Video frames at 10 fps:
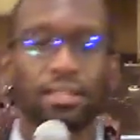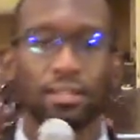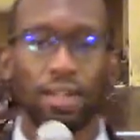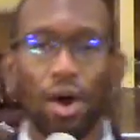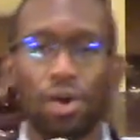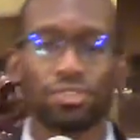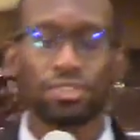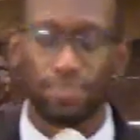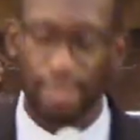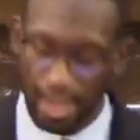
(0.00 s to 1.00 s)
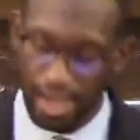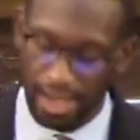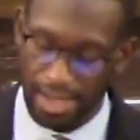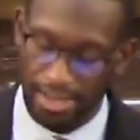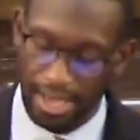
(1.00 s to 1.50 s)
the laws of
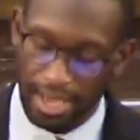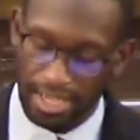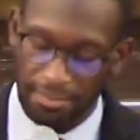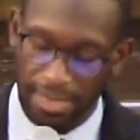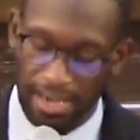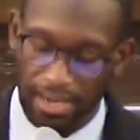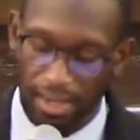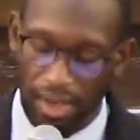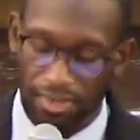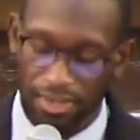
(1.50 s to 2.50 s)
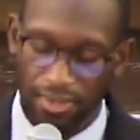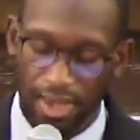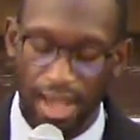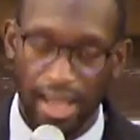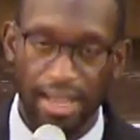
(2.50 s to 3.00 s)
God. Explain the laws of
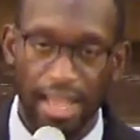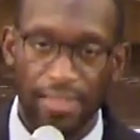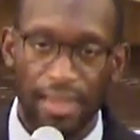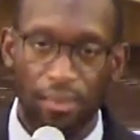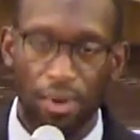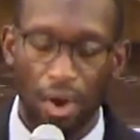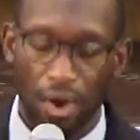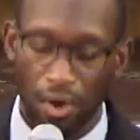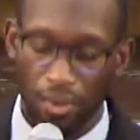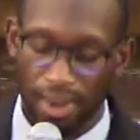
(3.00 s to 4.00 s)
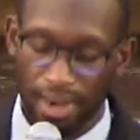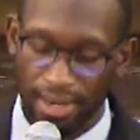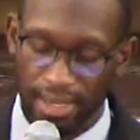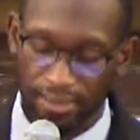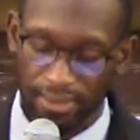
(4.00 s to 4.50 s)
God that were
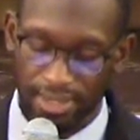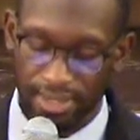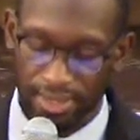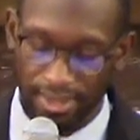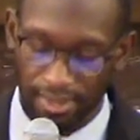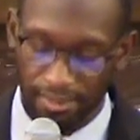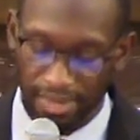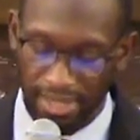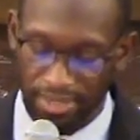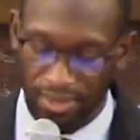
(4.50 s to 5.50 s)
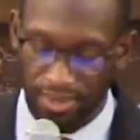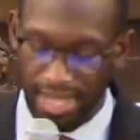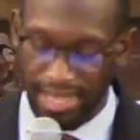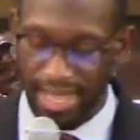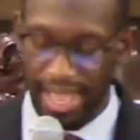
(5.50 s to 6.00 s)
already given to them. And so
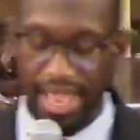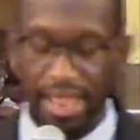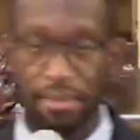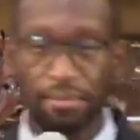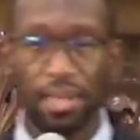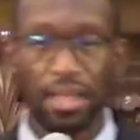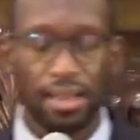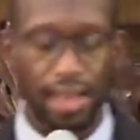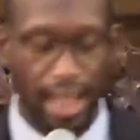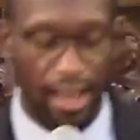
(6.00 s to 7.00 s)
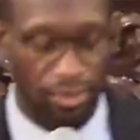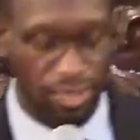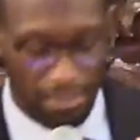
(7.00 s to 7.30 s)
they came now to